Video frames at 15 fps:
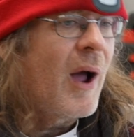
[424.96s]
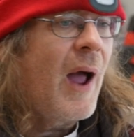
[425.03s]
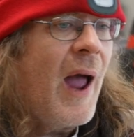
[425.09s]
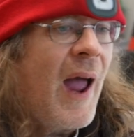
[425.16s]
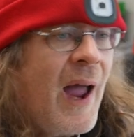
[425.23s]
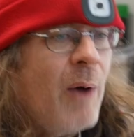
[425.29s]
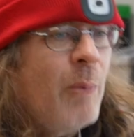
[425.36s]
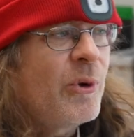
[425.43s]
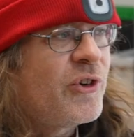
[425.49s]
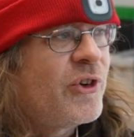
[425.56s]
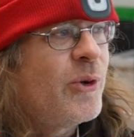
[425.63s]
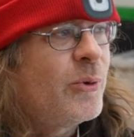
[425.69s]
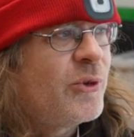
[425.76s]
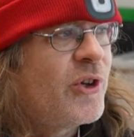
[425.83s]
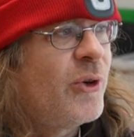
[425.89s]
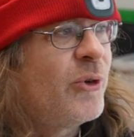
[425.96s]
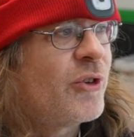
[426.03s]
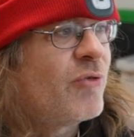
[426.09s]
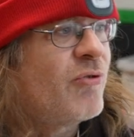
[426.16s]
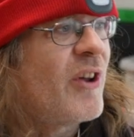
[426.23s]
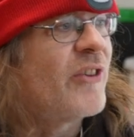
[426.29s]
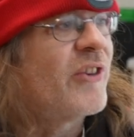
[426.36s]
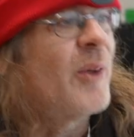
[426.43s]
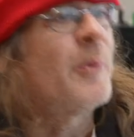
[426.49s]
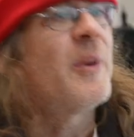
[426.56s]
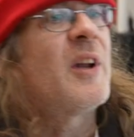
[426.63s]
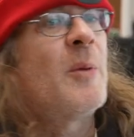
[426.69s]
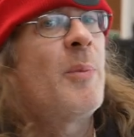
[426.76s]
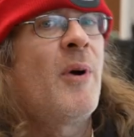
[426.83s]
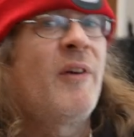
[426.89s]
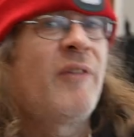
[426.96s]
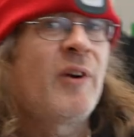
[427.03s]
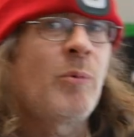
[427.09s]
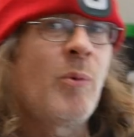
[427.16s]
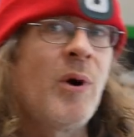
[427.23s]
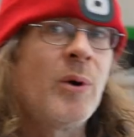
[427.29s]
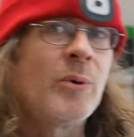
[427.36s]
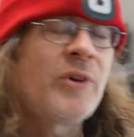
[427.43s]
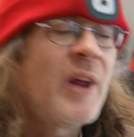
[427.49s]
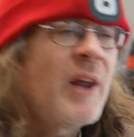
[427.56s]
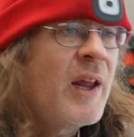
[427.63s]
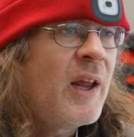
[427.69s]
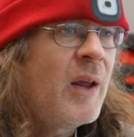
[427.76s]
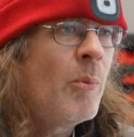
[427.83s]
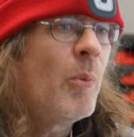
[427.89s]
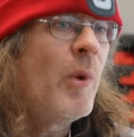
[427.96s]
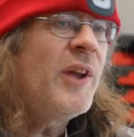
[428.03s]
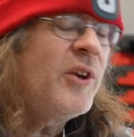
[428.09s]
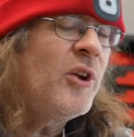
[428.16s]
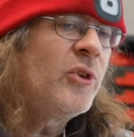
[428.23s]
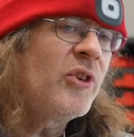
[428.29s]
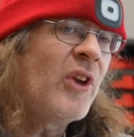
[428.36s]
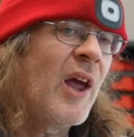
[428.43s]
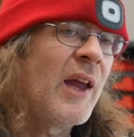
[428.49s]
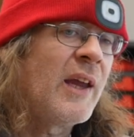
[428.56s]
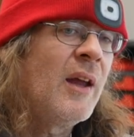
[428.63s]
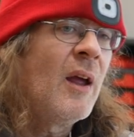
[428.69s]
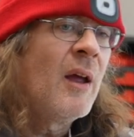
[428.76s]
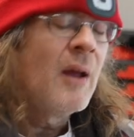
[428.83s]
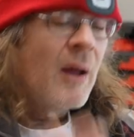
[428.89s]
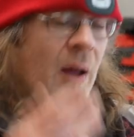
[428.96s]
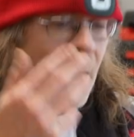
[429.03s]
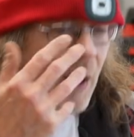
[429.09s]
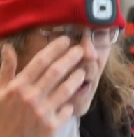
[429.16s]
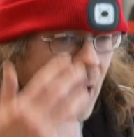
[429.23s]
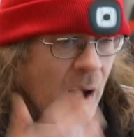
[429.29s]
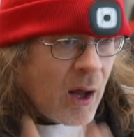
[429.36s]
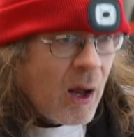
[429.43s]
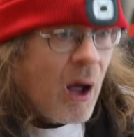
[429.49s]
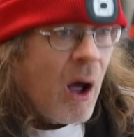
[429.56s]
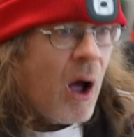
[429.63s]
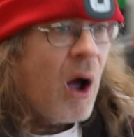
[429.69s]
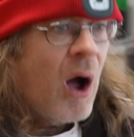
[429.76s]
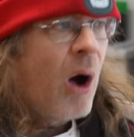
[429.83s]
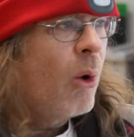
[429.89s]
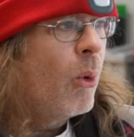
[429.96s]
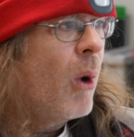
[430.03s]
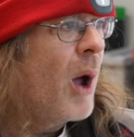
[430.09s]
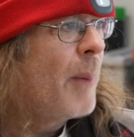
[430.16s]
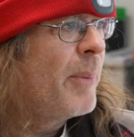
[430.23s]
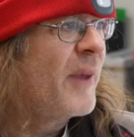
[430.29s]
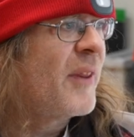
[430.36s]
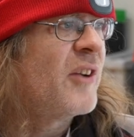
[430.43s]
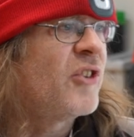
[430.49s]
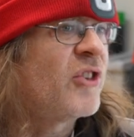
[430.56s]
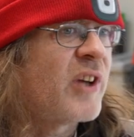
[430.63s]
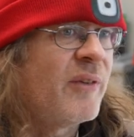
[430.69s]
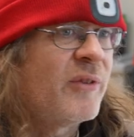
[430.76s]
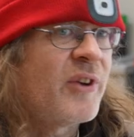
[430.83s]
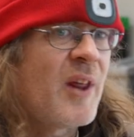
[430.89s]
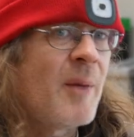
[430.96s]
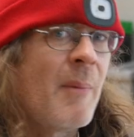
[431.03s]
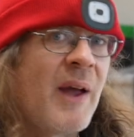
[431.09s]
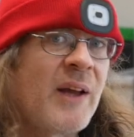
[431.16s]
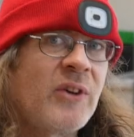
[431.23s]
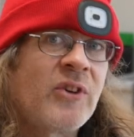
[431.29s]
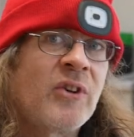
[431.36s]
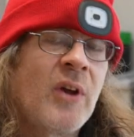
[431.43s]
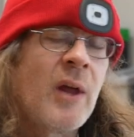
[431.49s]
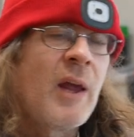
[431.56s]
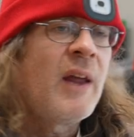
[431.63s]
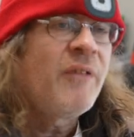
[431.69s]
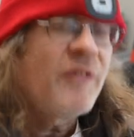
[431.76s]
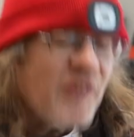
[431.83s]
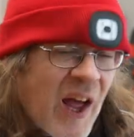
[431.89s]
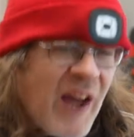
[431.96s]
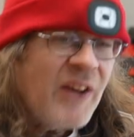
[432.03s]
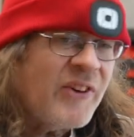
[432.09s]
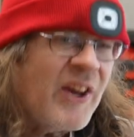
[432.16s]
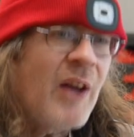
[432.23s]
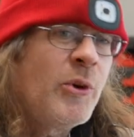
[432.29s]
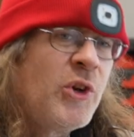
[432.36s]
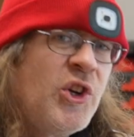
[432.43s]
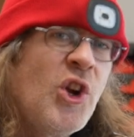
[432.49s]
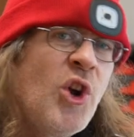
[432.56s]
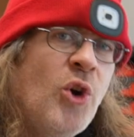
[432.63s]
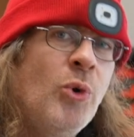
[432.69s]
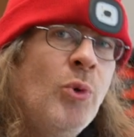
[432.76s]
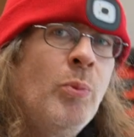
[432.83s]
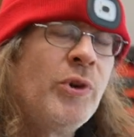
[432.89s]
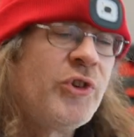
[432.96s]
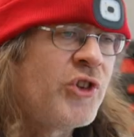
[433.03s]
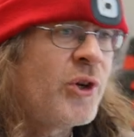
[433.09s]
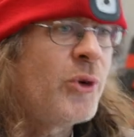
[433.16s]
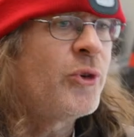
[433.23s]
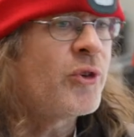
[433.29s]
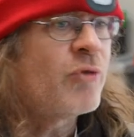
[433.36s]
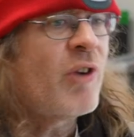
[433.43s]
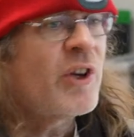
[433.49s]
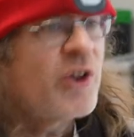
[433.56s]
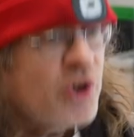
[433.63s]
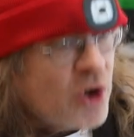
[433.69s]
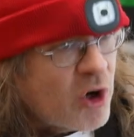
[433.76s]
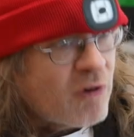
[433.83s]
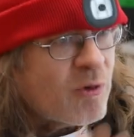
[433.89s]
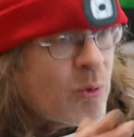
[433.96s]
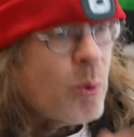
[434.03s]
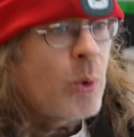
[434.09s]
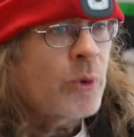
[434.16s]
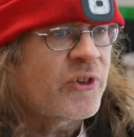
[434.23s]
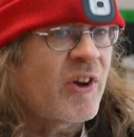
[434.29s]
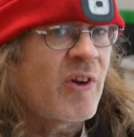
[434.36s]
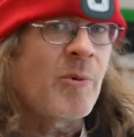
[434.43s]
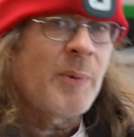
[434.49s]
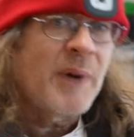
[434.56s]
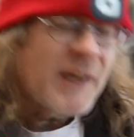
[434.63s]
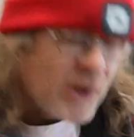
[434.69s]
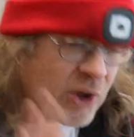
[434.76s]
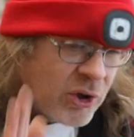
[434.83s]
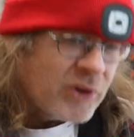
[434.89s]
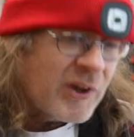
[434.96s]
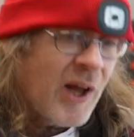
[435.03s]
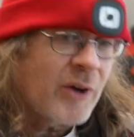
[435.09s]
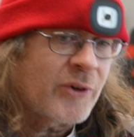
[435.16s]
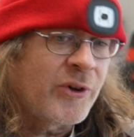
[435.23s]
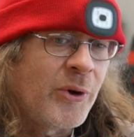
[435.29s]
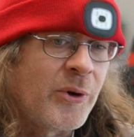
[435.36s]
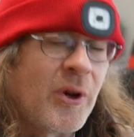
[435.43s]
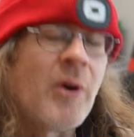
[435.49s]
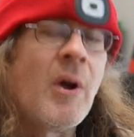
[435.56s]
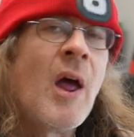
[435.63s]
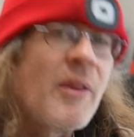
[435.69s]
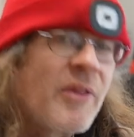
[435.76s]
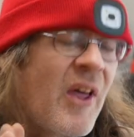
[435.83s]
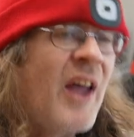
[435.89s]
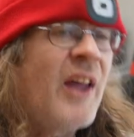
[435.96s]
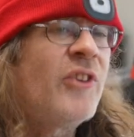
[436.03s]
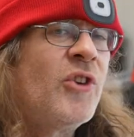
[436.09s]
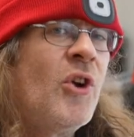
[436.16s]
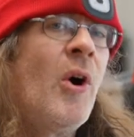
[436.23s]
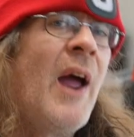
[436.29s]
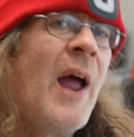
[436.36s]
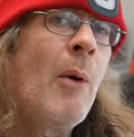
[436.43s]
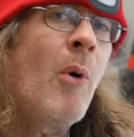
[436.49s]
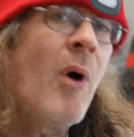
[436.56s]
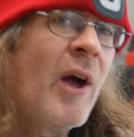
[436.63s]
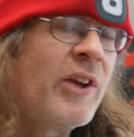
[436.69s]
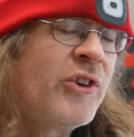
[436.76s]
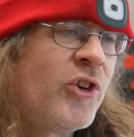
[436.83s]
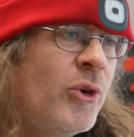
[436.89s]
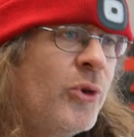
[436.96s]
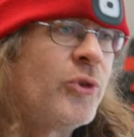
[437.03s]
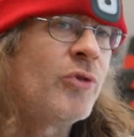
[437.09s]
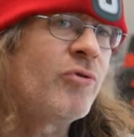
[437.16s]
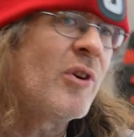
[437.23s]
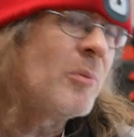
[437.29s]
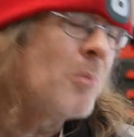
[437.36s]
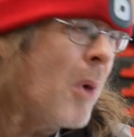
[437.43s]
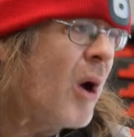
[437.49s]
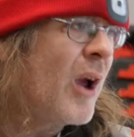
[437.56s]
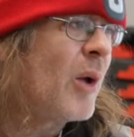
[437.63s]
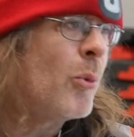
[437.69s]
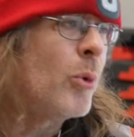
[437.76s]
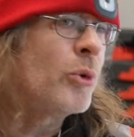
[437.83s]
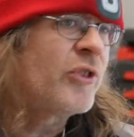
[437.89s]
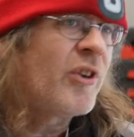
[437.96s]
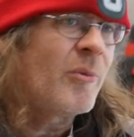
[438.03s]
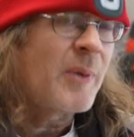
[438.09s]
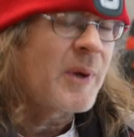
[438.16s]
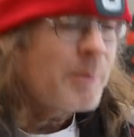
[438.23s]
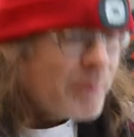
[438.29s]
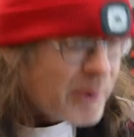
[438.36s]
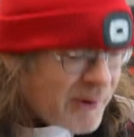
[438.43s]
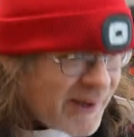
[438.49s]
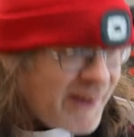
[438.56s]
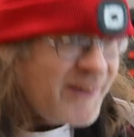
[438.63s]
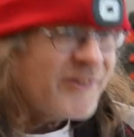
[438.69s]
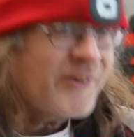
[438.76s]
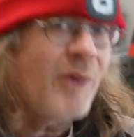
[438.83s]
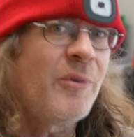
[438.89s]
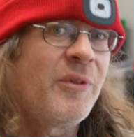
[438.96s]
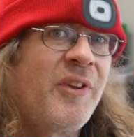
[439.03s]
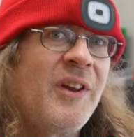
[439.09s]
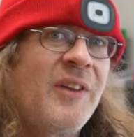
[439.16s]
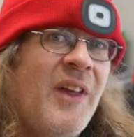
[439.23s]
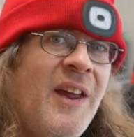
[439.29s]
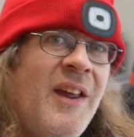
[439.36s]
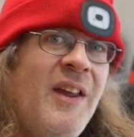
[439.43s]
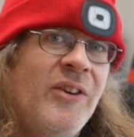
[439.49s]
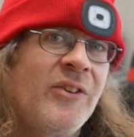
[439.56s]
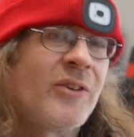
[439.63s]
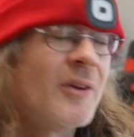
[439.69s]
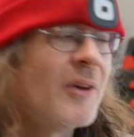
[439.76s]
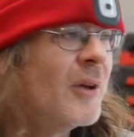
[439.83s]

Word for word: How would you choose to run something in a perfect world? When you say, "Oh, I bet they just give it to their mates," if that is how you would choose to run your award ceremony, good luck to you. That is not how I choose to run my award ceremony. Please don't think that is.